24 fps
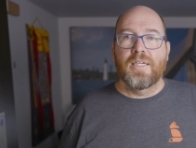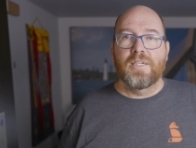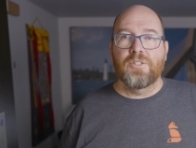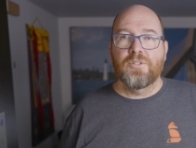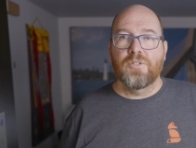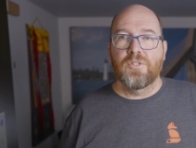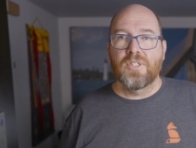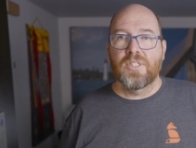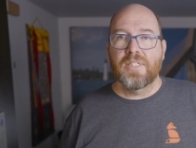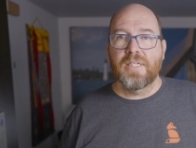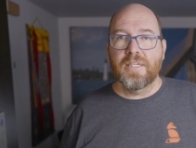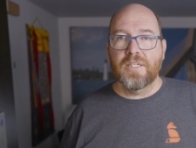
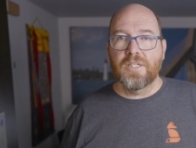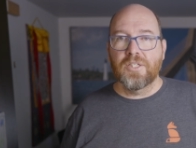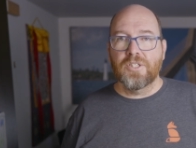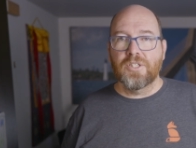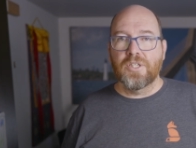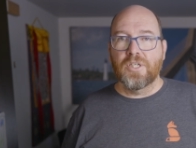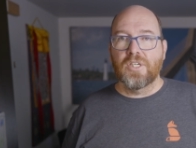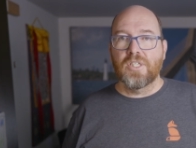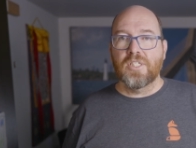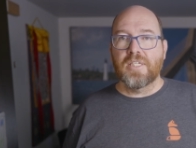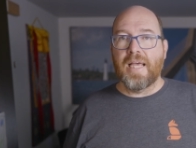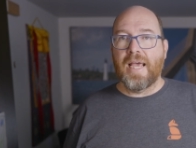digital
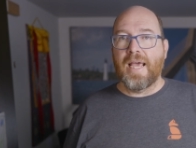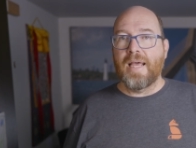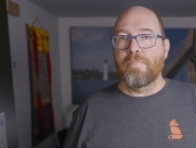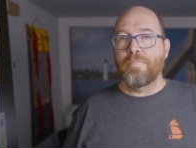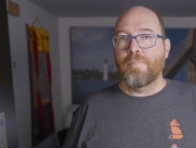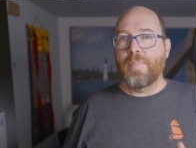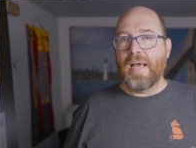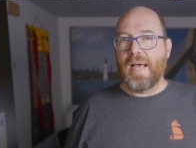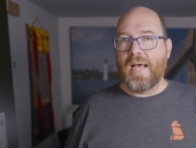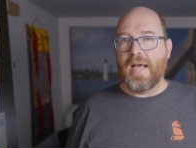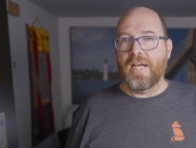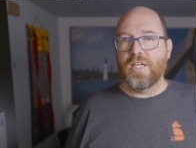signatures
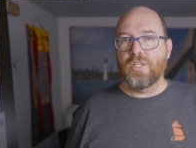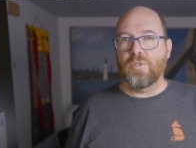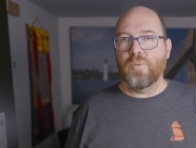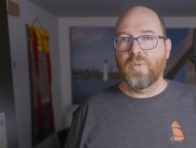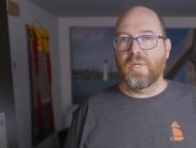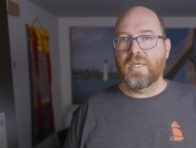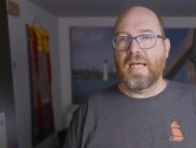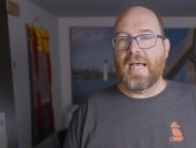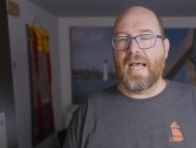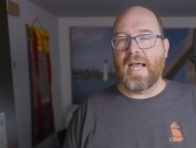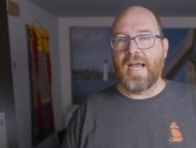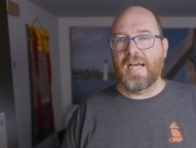and
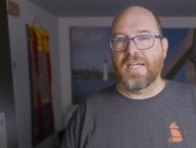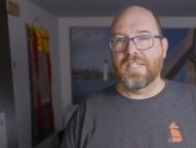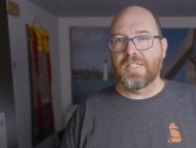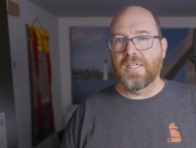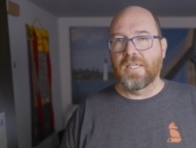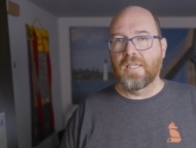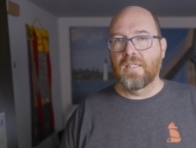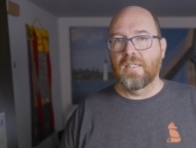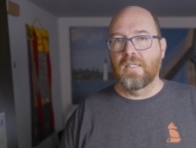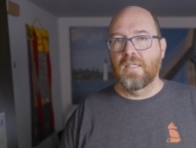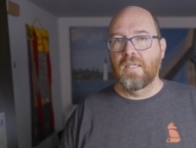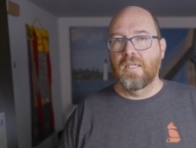password
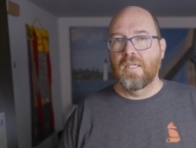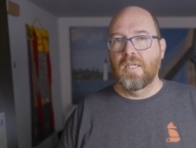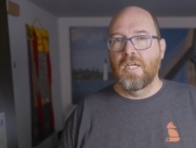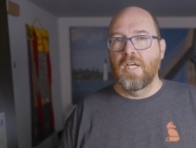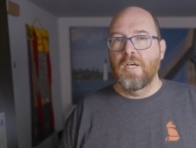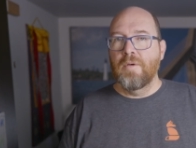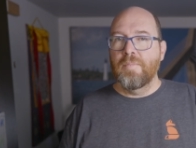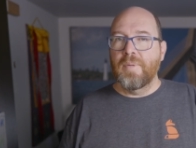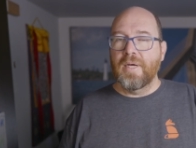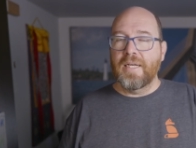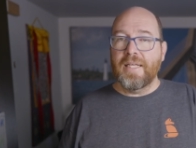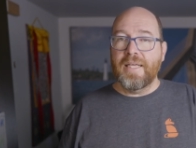hashing.
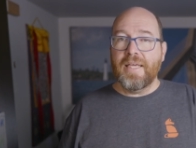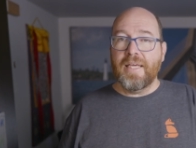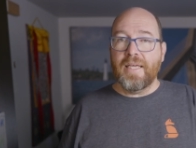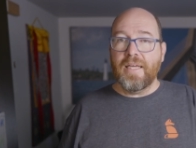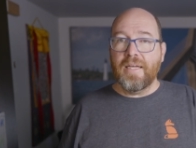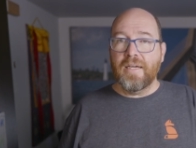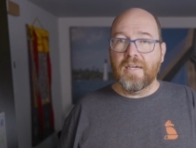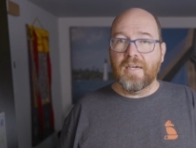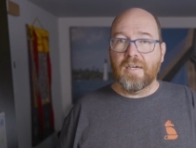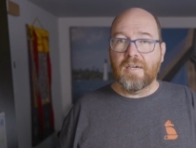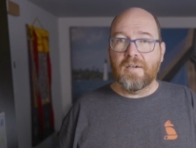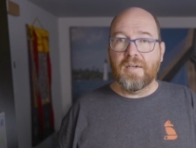But
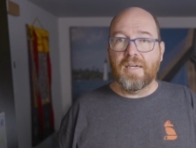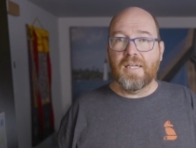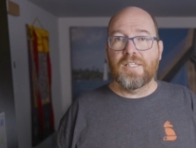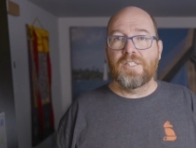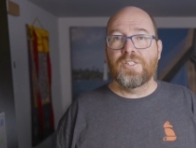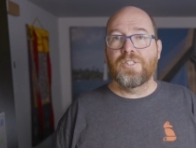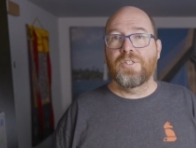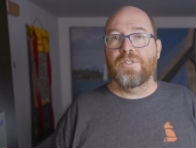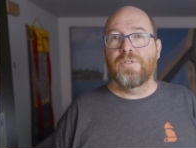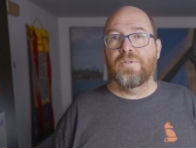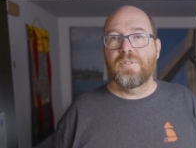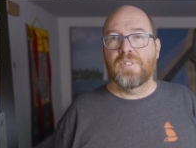here
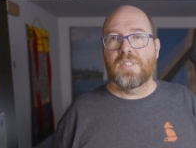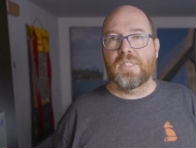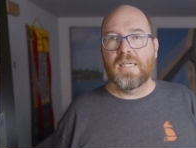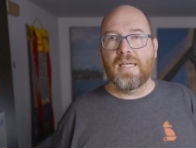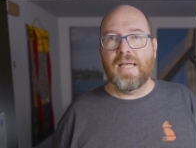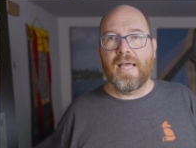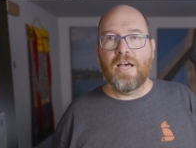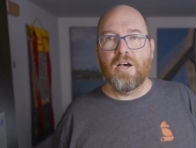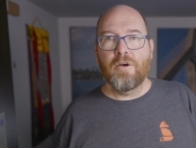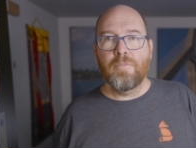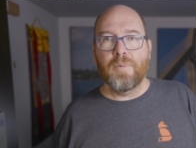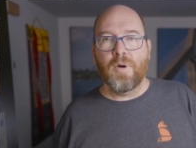it's used to
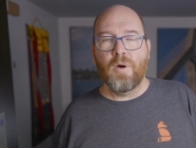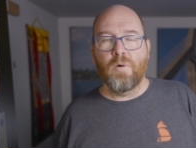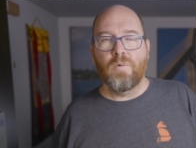help